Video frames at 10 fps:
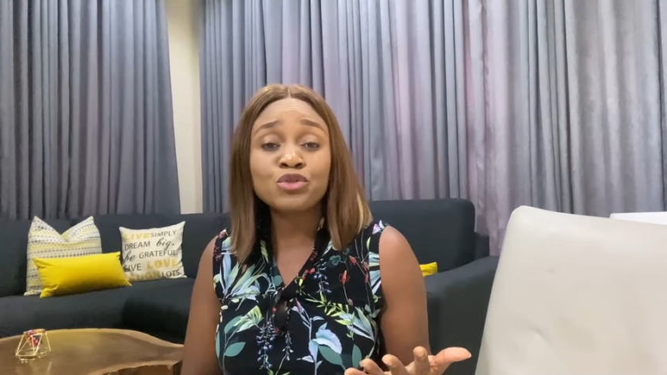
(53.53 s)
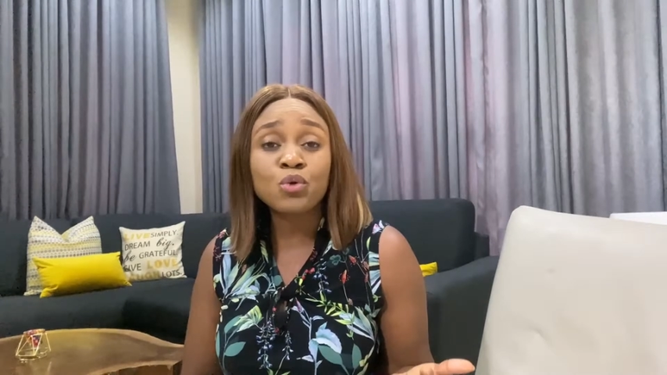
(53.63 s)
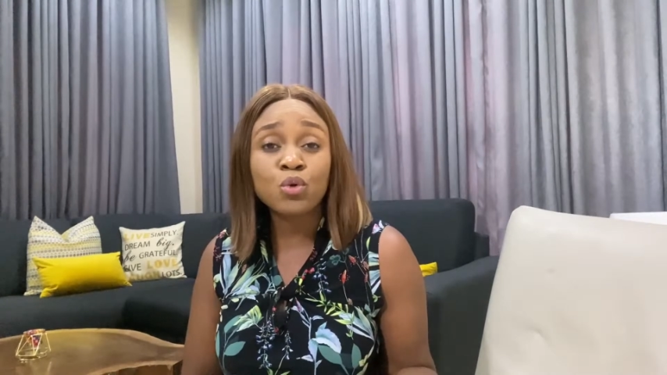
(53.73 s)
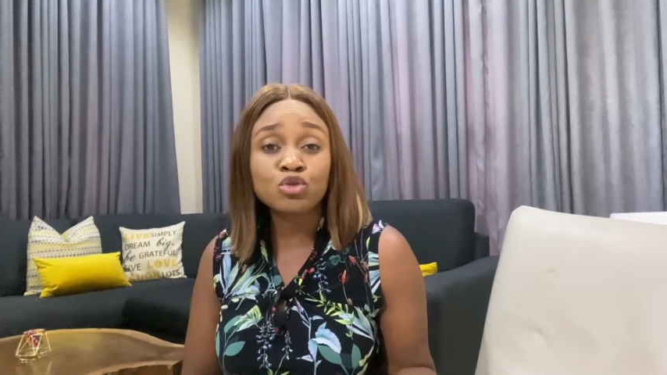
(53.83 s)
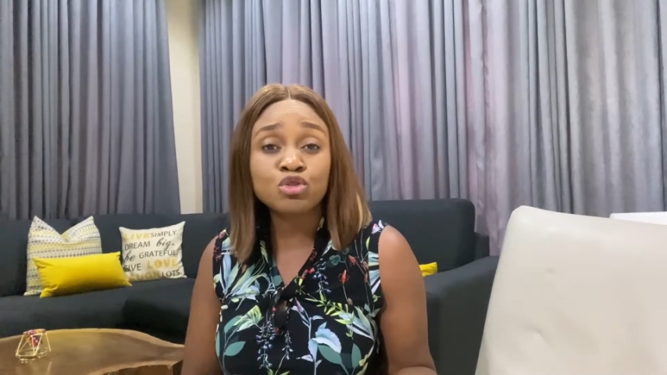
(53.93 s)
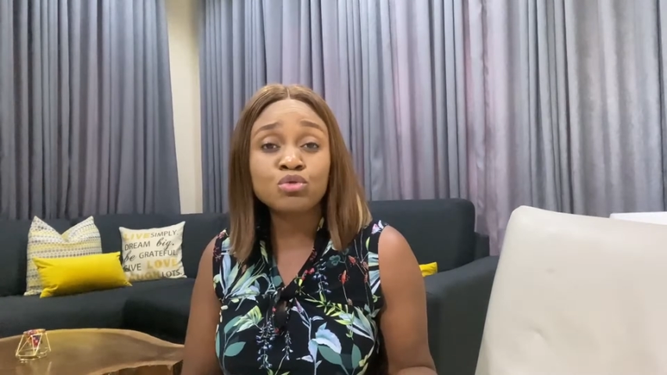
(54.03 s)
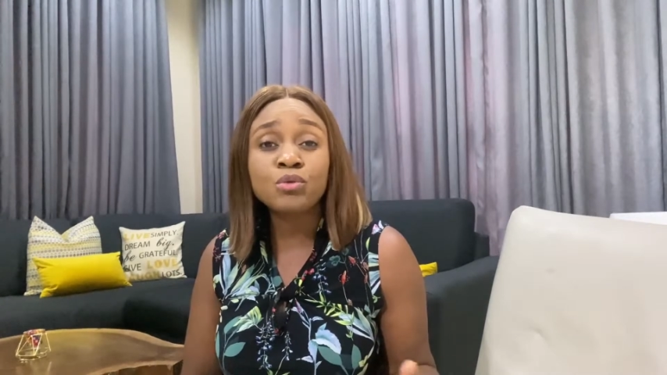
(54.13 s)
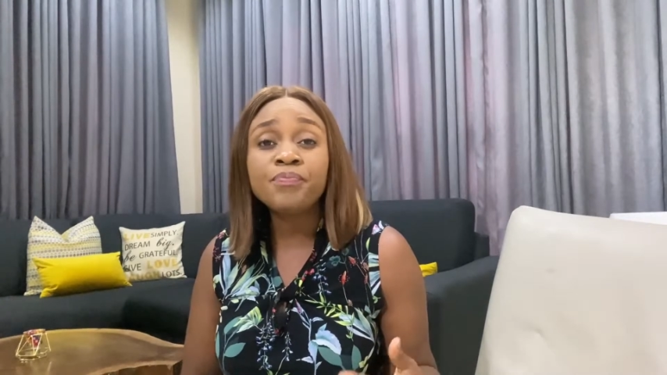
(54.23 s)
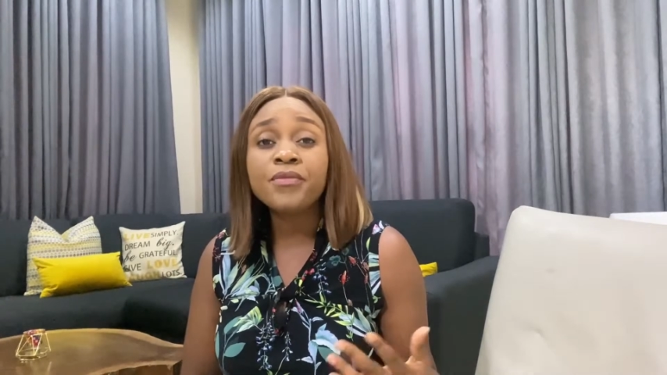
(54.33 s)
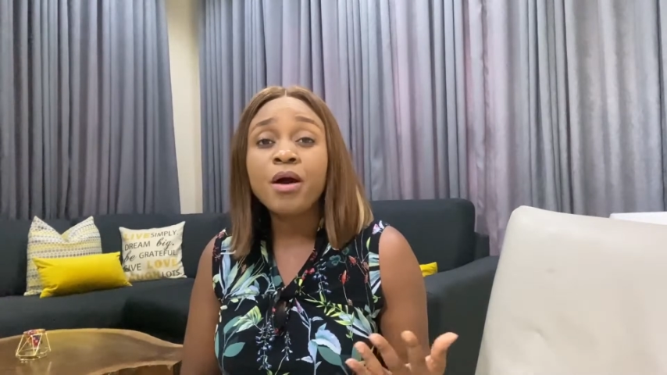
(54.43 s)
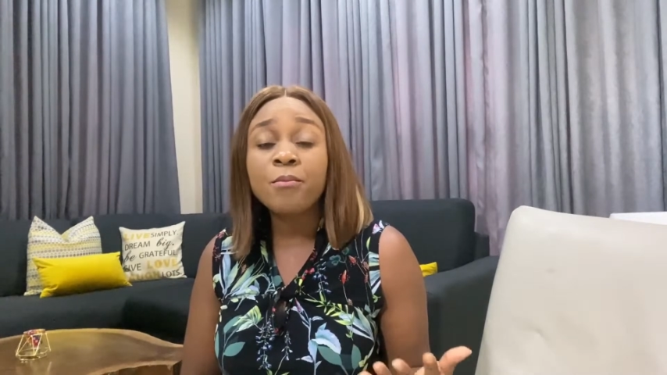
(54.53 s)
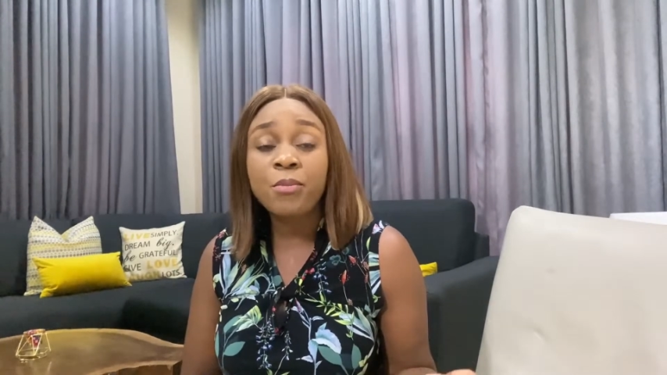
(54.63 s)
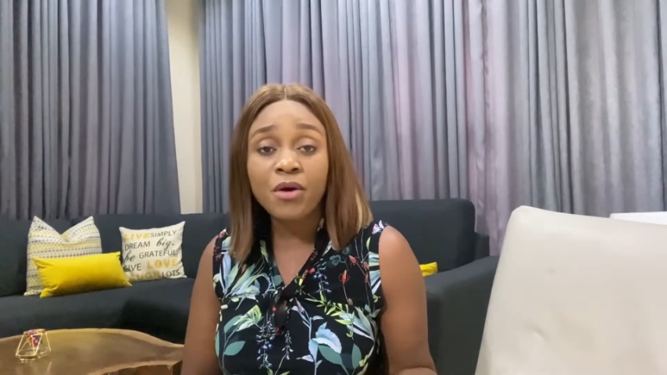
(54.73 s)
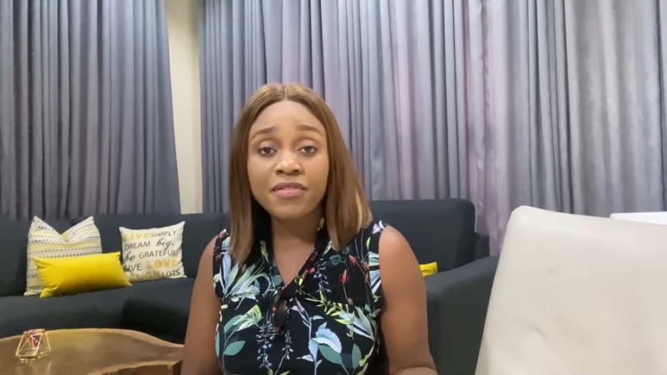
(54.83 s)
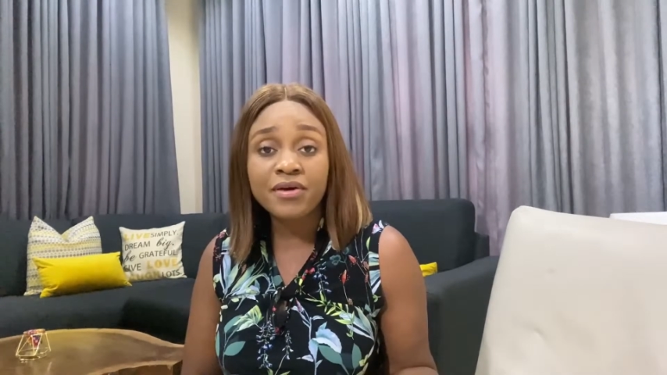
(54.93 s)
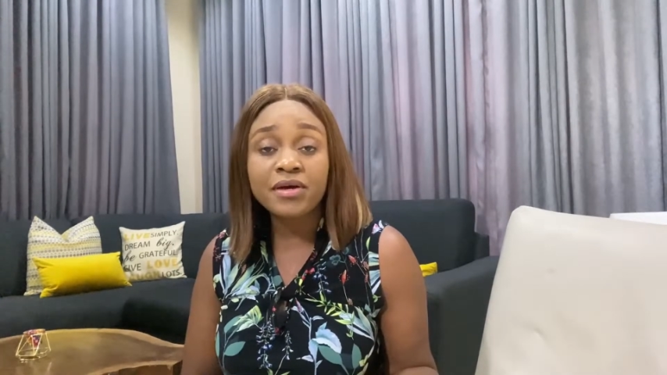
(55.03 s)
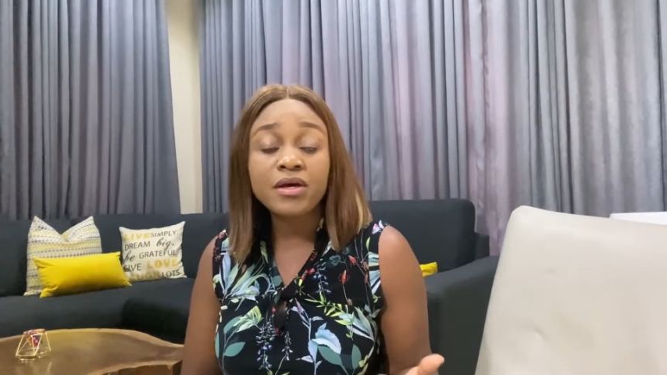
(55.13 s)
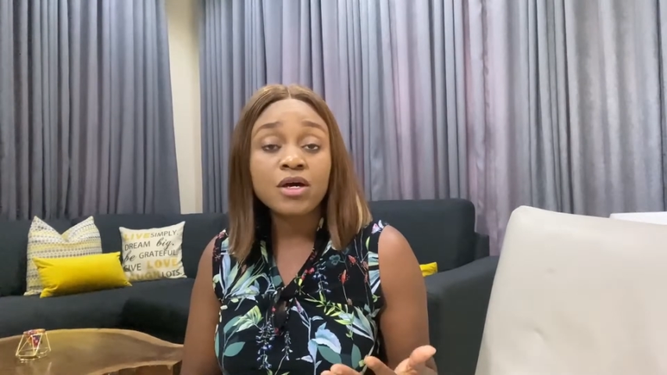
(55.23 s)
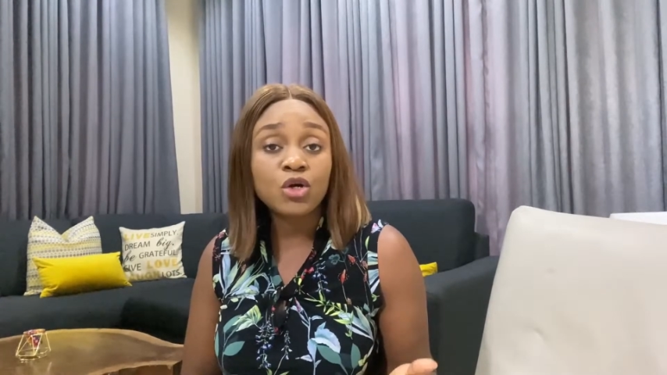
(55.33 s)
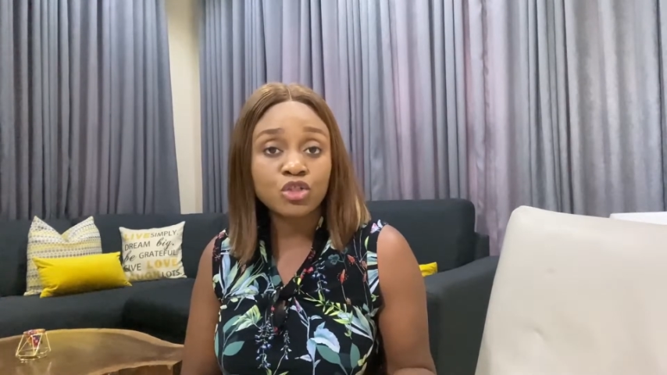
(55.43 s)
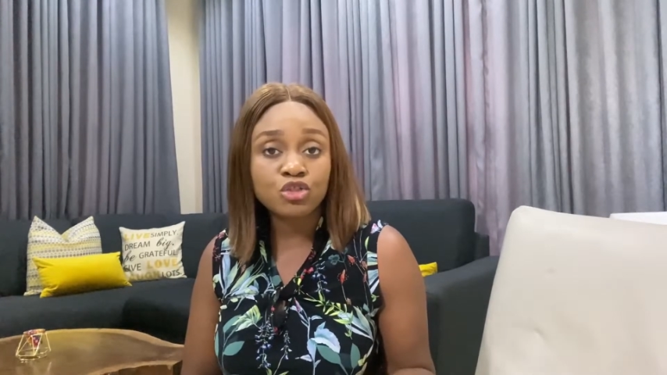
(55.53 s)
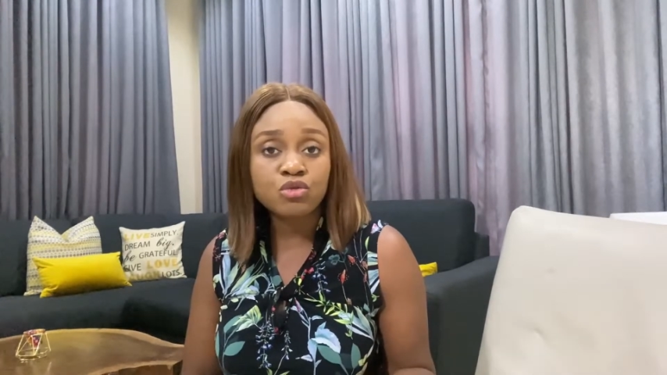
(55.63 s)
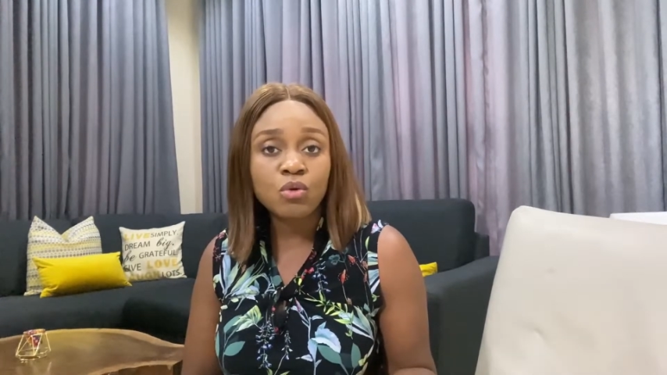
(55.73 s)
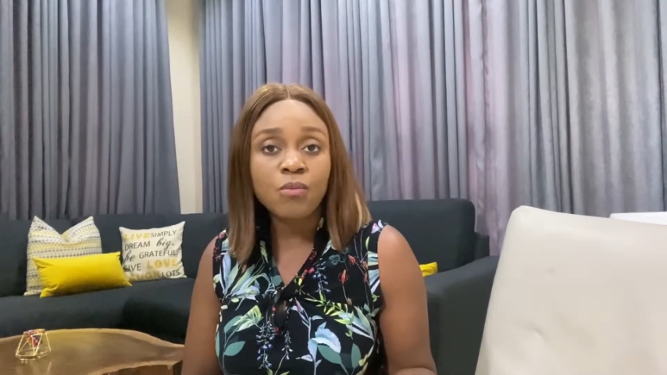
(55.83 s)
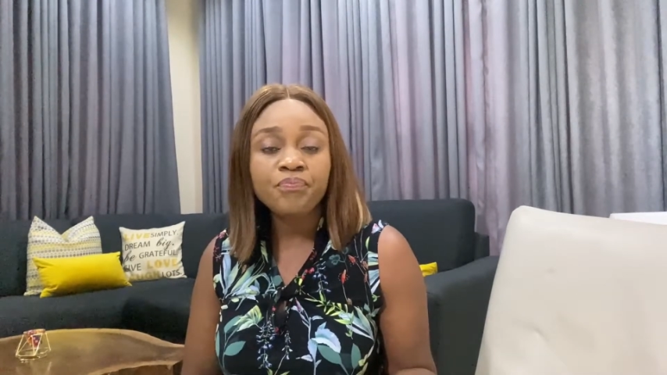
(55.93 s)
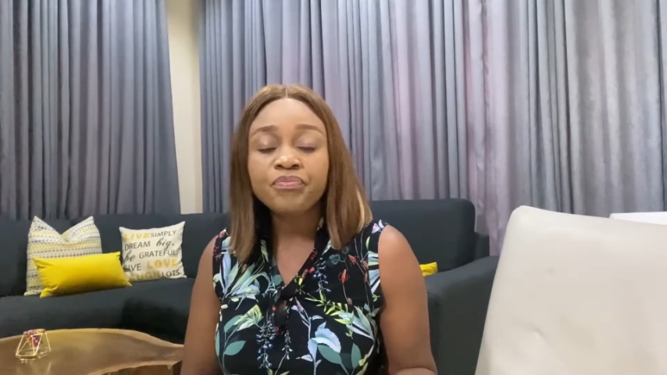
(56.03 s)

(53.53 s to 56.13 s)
to go through border control.